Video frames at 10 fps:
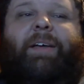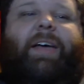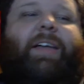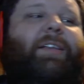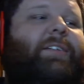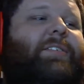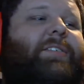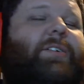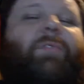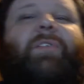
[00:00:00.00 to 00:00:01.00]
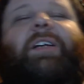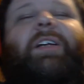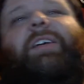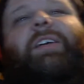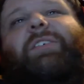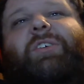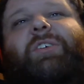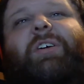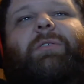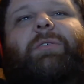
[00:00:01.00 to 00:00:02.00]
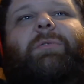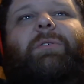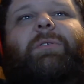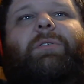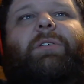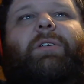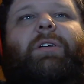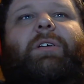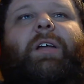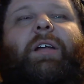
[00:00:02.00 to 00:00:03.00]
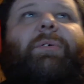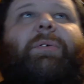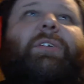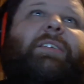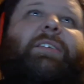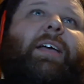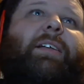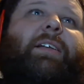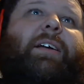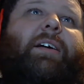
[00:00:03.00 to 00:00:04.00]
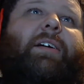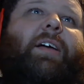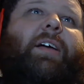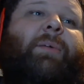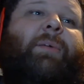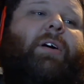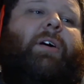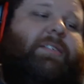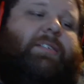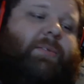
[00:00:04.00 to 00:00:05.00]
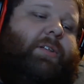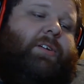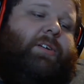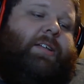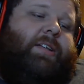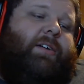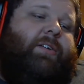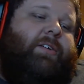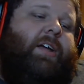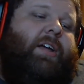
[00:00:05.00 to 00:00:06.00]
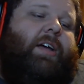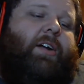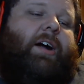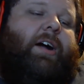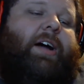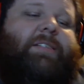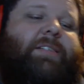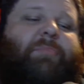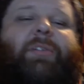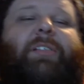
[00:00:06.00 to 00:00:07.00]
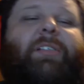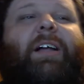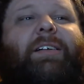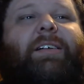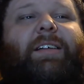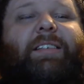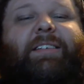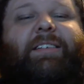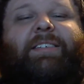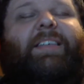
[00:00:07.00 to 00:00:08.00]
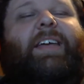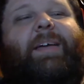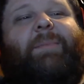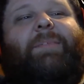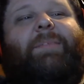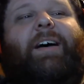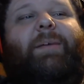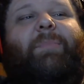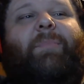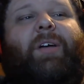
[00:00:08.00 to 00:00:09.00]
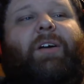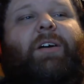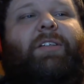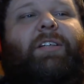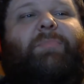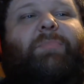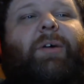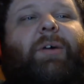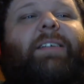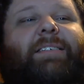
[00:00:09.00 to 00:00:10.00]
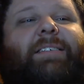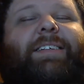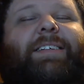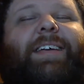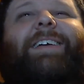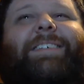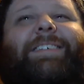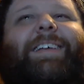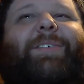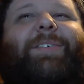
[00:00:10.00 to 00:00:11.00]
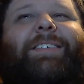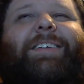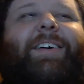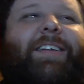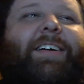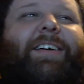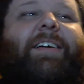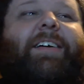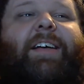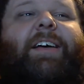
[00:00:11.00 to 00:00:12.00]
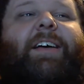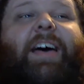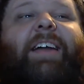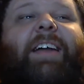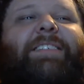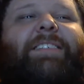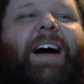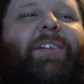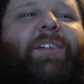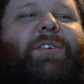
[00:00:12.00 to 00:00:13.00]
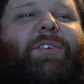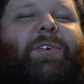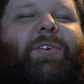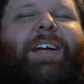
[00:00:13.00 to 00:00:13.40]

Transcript: it's so funny because Joe and I were just standing there, and all of a sudden we looked down, and our eyes both locked at the same time on this pregnancy test that was down there at a Dollar Tree,